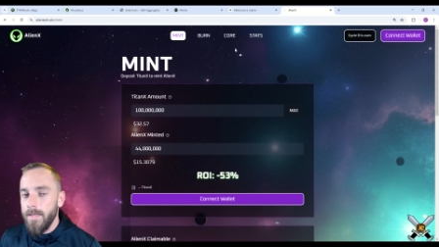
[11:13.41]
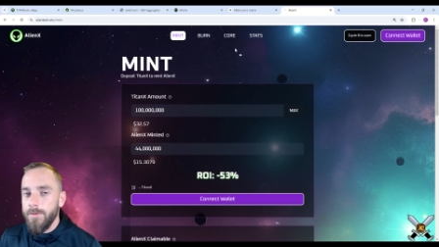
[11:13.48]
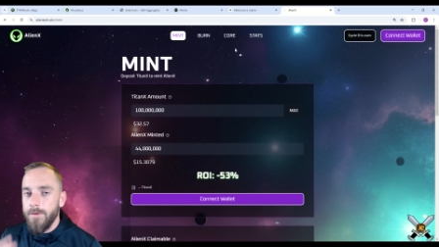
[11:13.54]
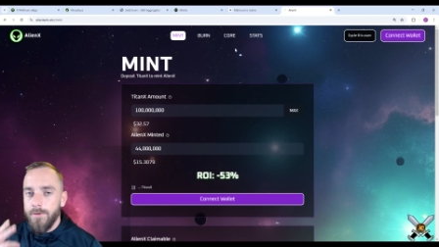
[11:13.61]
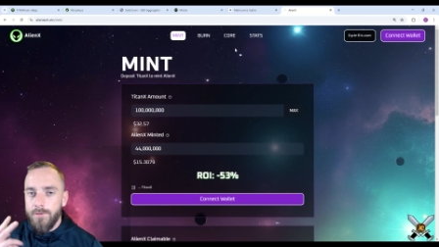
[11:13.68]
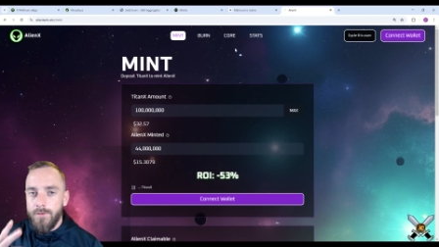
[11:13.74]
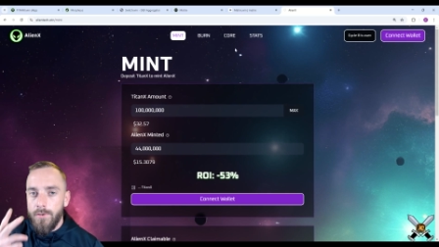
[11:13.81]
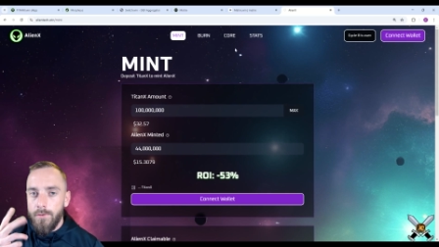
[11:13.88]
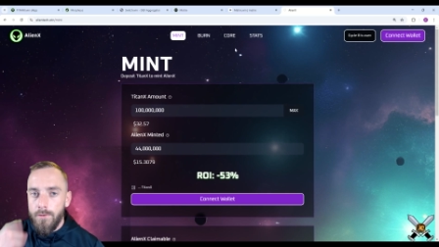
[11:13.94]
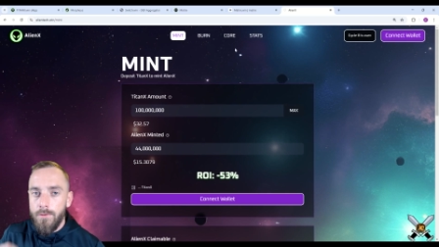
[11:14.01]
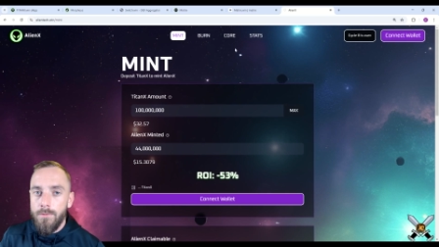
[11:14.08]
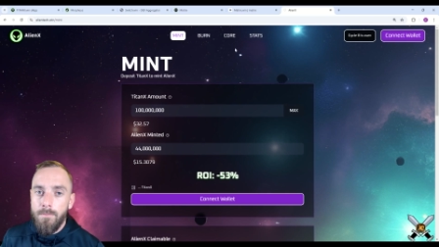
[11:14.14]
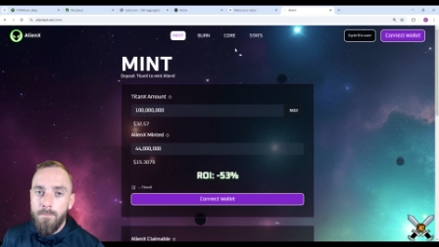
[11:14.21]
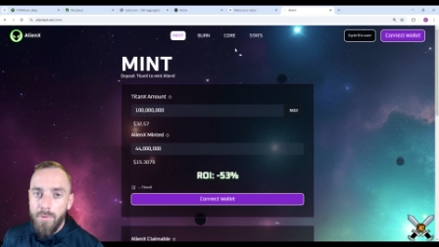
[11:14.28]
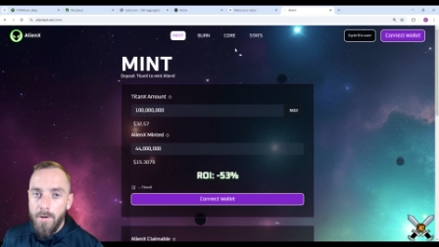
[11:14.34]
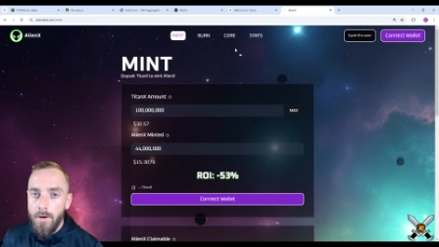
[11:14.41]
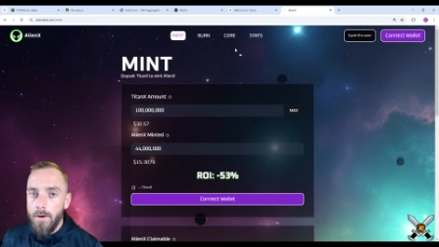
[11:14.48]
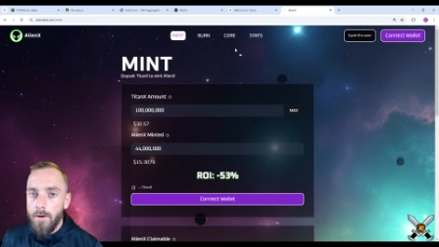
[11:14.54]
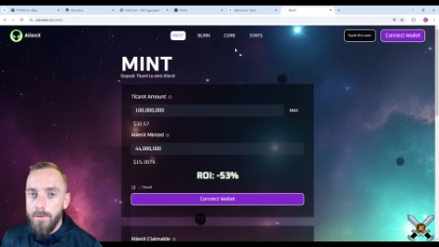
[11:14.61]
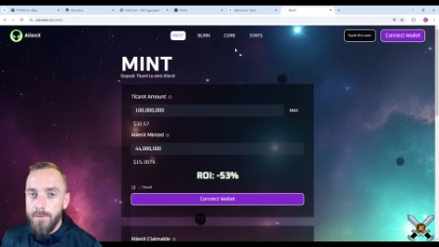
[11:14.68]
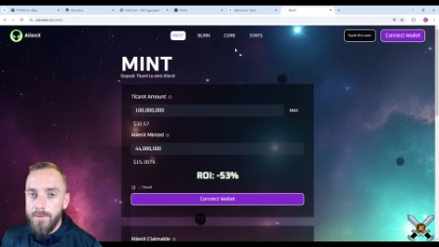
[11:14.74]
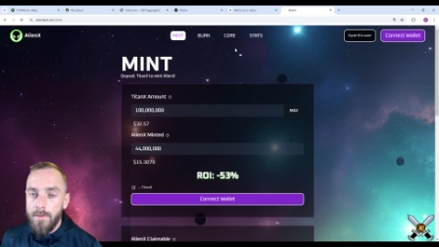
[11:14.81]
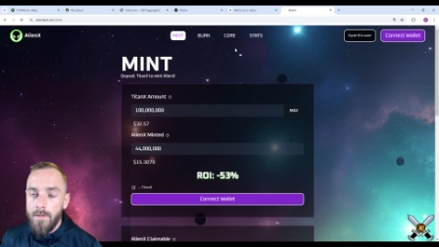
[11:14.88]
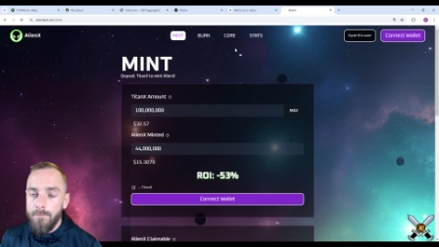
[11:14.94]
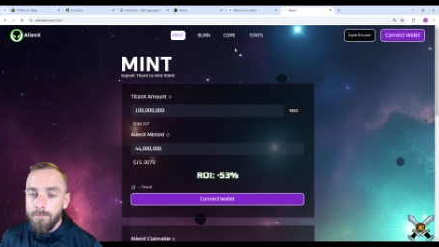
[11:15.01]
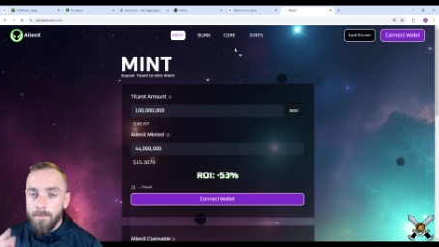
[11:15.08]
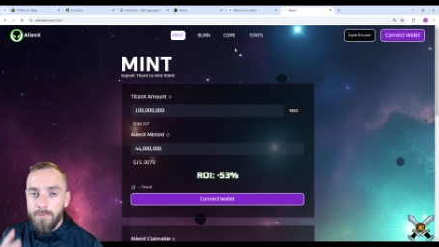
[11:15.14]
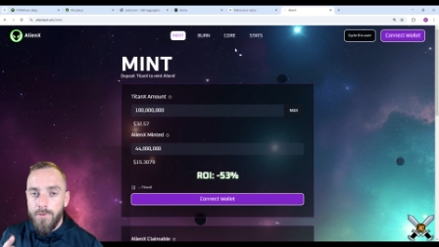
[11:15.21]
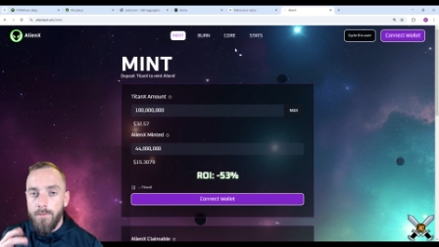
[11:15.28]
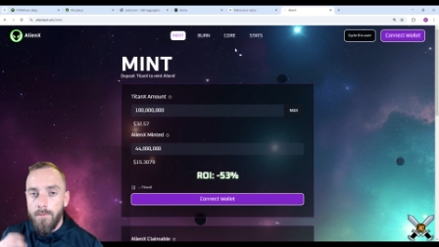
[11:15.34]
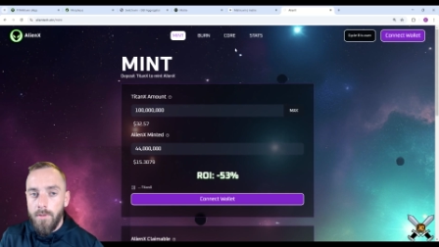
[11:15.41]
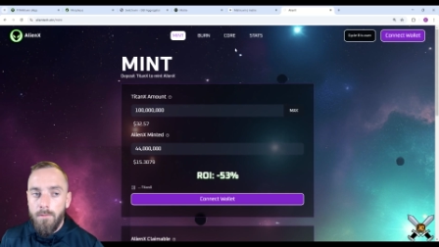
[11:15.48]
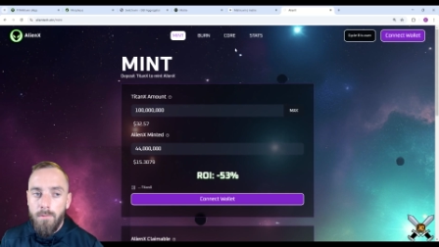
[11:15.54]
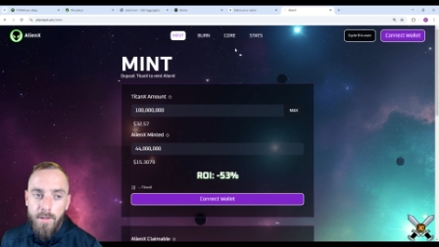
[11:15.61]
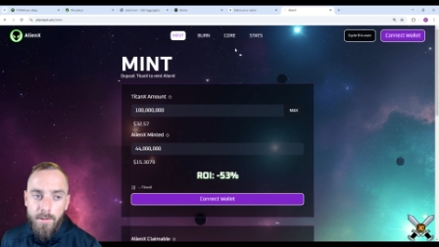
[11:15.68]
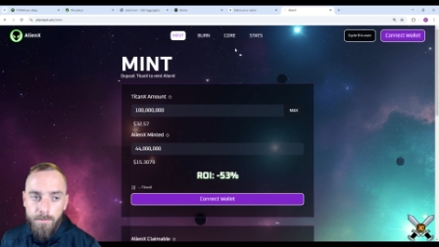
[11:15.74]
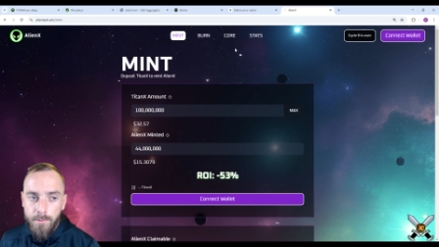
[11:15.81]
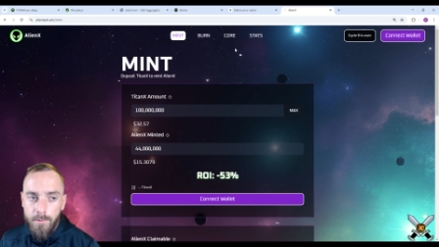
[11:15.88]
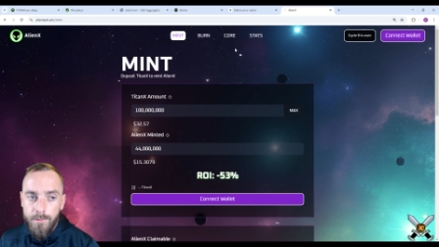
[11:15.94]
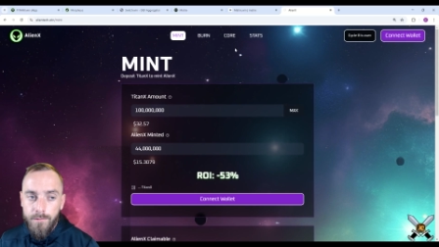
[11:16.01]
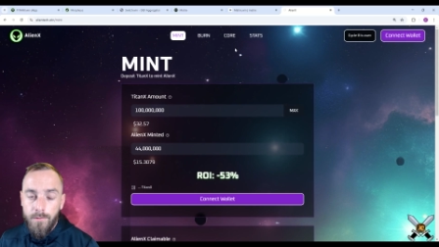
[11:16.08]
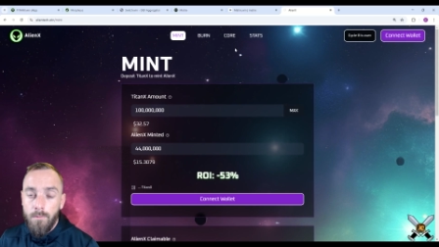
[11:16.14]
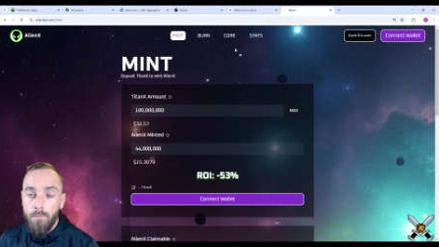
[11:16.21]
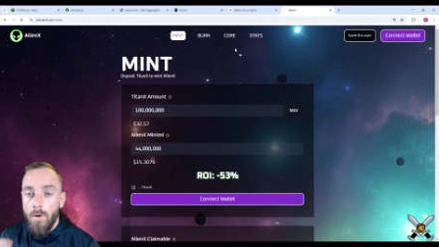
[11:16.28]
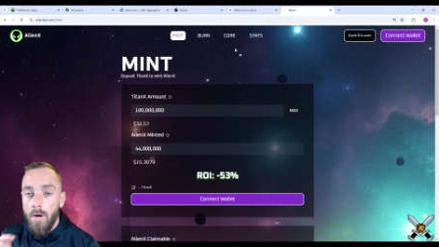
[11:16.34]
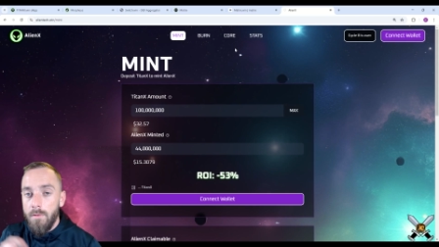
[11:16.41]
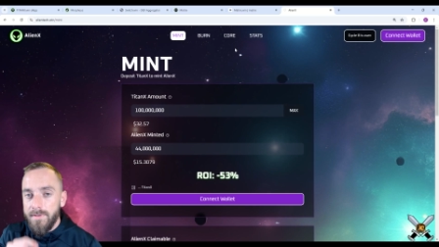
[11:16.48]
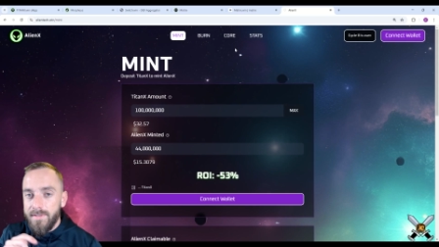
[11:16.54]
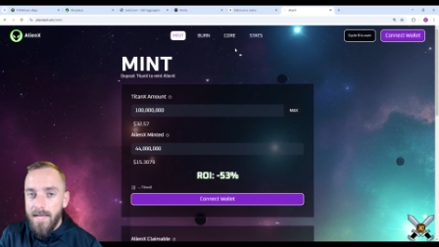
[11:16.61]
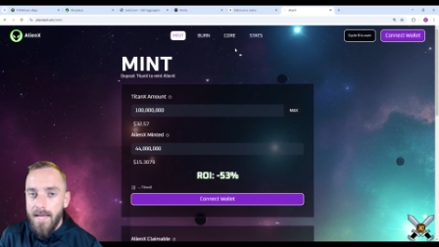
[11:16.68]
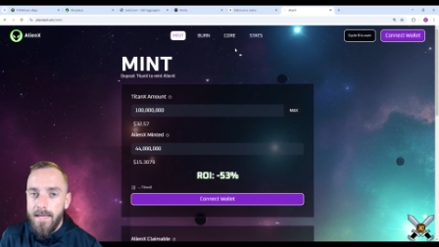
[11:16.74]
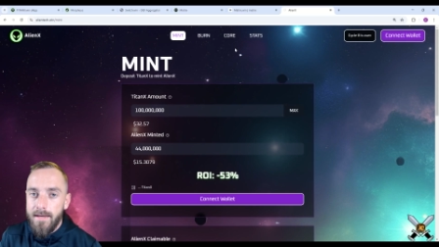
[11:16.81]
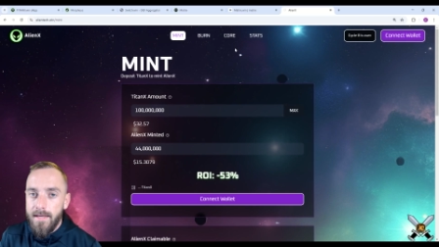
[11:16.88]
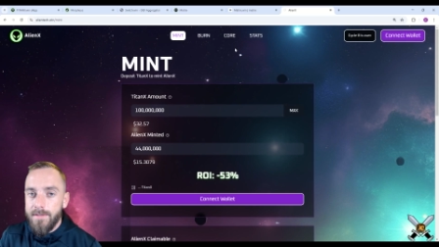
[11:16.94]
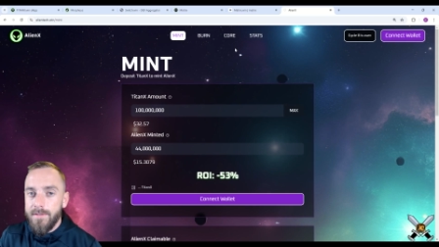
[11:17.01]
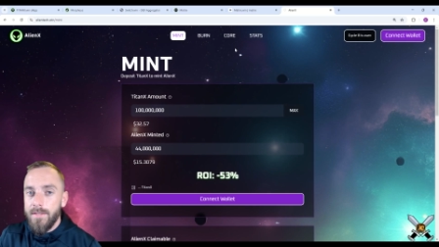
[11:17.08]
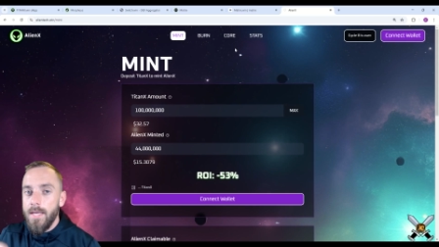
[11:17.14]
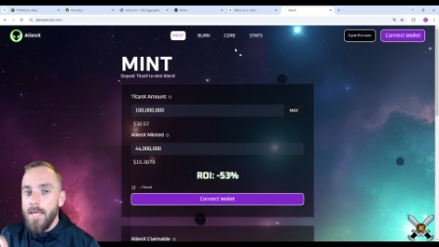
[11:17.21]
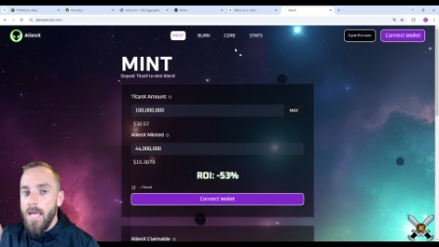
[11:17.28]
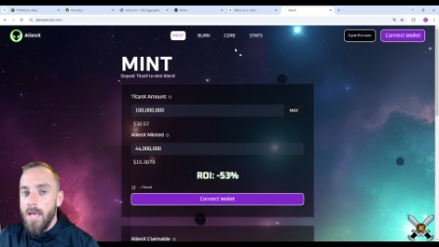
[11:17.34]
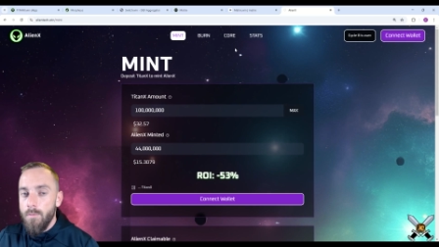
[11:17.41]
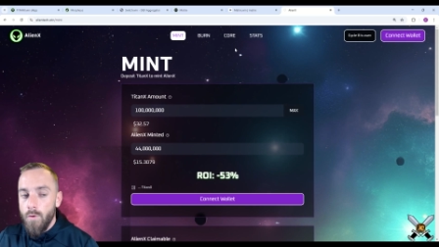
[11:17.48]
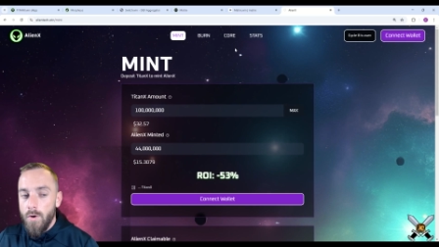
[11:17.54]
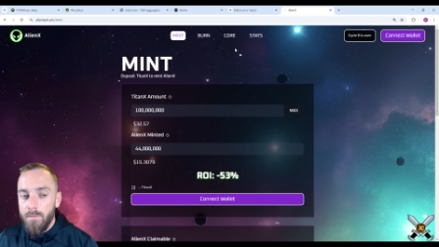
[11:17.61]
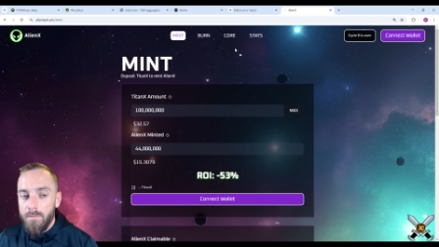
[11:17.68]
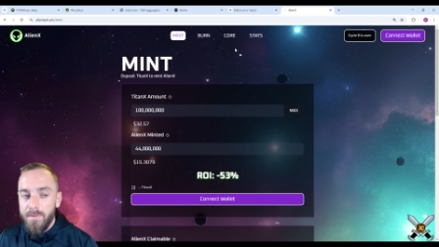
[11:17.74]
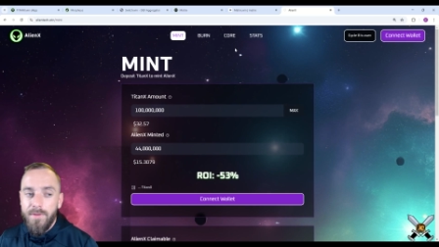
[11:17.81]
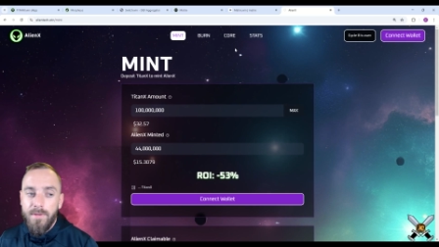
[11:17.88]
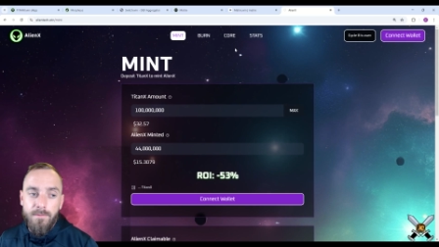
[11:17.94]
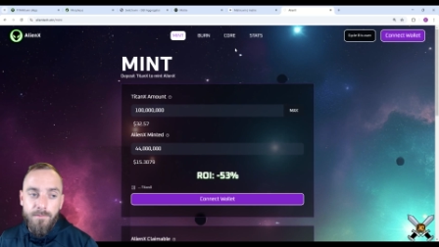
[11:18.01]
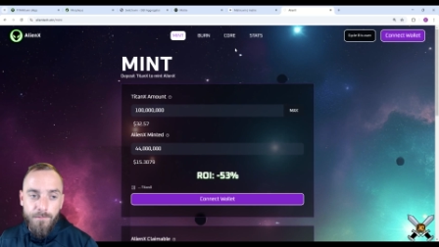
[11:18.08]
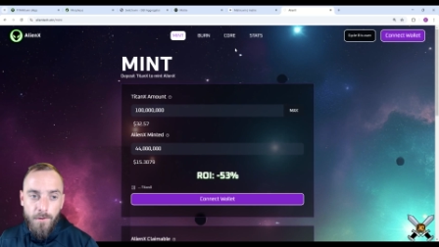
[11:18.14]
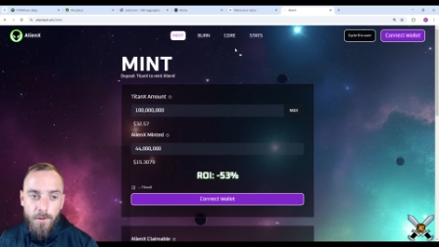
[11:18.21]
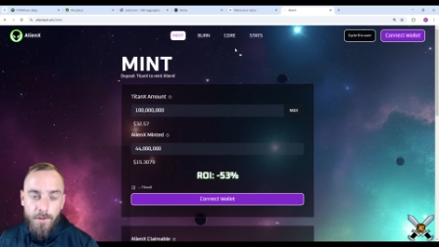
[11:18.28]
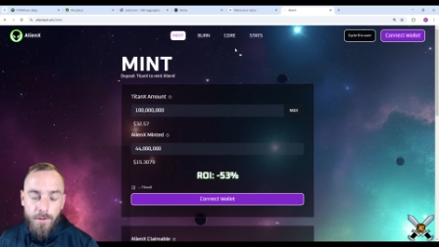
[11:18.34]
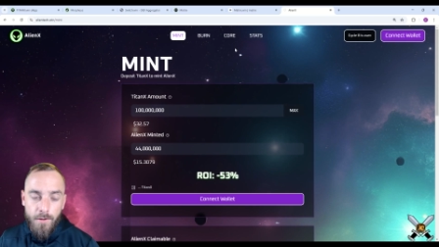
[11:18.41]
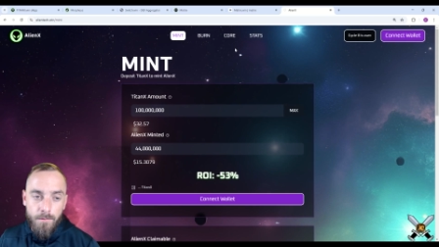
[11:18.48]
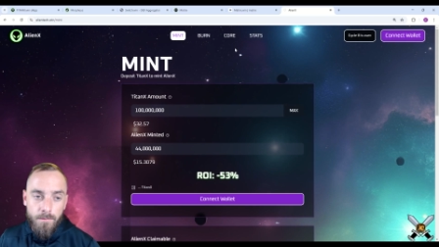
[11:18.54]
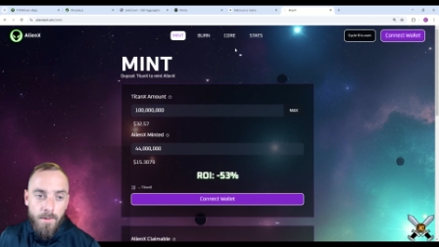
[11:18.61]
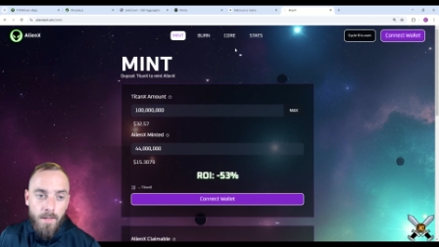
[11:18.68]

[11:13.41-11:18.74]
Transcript: There's 2 burns from 2 liquidity pools, one with TitanX and one with Inferno.